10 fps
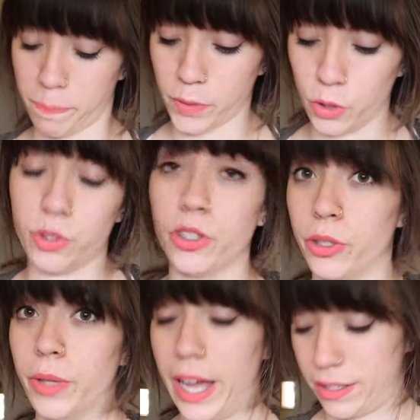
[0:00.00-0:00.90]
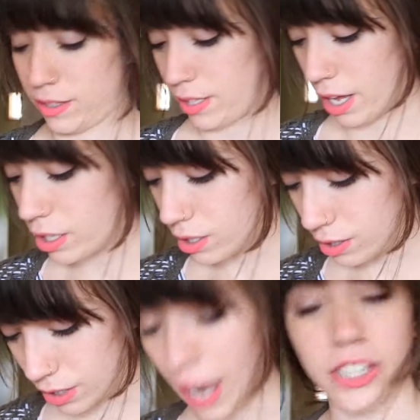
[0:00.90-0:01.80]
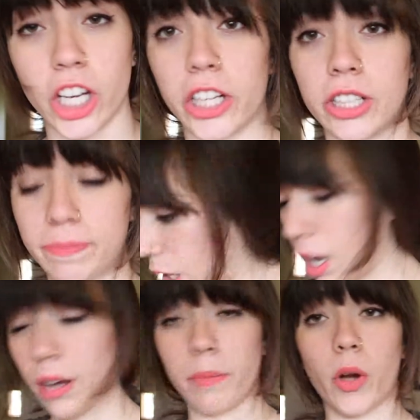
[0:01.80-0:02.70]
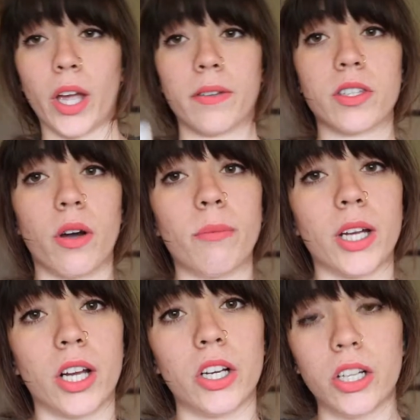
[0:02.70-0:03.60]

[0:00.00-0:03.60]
you should do that instead, not cheddar. Okay, so I'm gonna